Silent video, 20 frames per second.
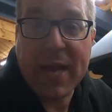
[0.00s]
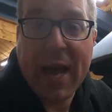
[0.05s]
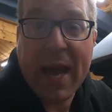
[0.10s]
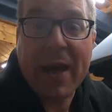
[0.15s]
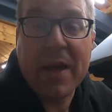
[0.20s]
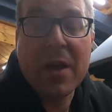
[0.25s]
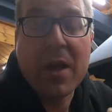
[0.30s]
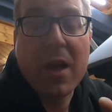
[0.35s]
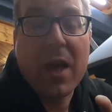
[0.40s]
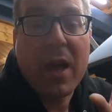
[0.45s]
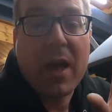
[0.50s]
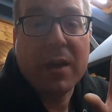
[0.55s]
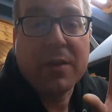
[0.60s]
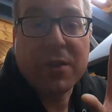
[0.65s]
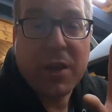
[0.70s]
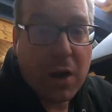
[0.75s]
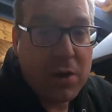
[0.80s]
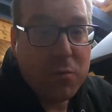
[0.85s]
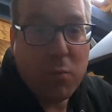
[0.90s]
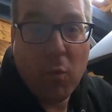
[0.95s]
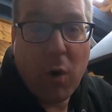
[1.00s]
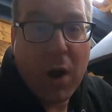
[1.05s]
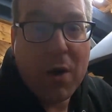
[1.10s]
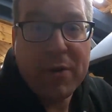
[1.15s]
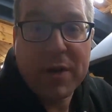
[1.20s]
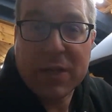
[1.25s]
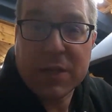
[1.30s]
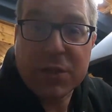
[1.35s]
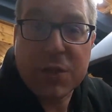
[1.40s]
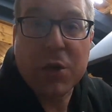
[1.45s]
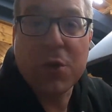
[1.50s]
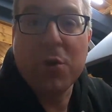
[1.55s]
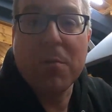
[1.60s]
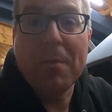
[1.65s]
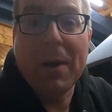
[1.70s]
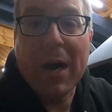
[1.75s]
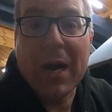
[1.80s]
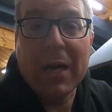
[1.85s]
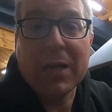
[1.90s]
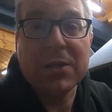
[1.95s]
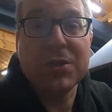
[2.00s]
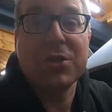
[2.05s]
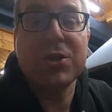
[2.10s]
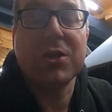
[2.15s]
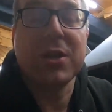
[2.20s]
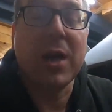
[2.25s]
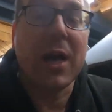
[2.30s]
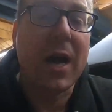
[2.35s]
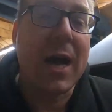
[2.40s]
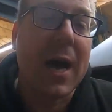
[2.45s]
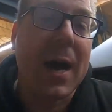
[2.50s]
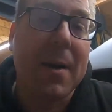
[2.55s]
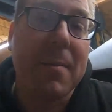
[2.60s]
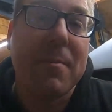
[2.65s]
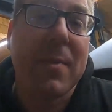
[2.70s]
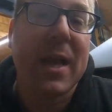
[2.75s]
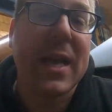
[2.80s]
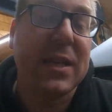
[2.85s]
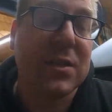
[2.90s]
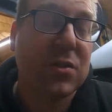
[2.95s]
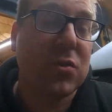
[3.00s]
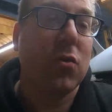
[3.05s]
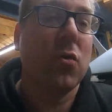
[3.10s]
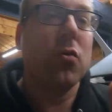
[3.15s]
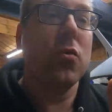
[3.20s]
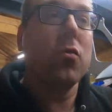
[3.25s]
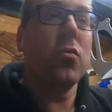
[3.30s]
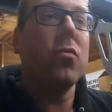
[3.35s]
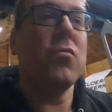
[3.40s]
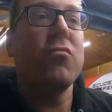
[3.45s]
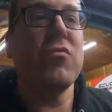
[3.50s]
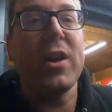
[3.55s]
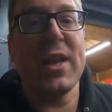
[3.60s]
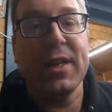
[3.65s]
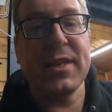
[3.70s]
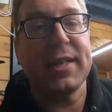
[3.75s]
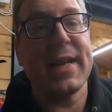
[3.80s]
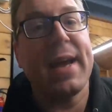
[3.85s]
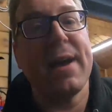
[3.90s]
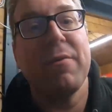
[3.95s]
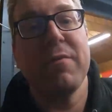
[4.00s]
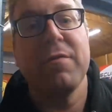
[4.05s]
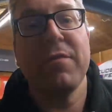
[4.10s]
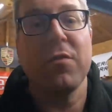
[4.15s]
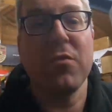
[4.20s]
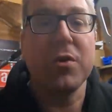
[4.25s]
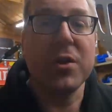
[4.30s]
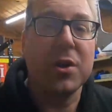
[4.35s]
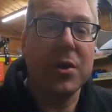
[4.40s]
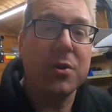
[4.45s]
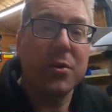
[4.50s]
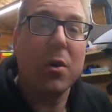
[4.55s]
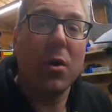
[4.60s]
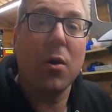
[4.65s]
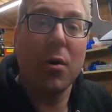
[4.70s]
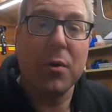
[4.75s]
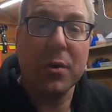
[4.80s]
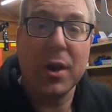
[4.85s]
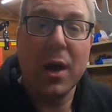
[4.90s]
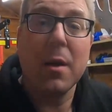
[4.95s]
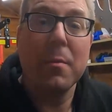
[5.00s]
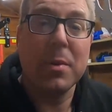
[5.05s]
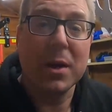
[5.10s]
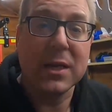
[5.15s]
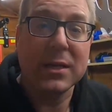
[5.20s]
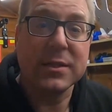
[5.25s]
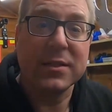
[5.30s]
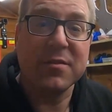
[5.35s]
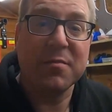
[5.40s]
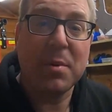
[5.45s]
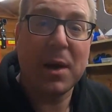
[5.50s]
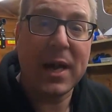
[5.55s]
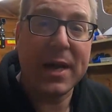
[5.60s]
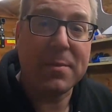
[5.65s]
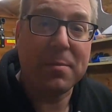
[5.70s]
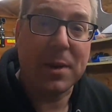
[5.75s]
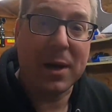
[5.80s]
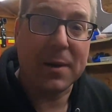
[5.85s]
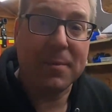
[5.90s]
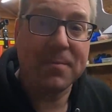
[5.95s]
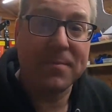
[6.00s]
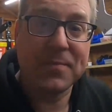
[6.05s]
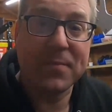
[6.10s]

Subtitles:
yeah, don't worry too much. It's all written down for you on a piece of paper.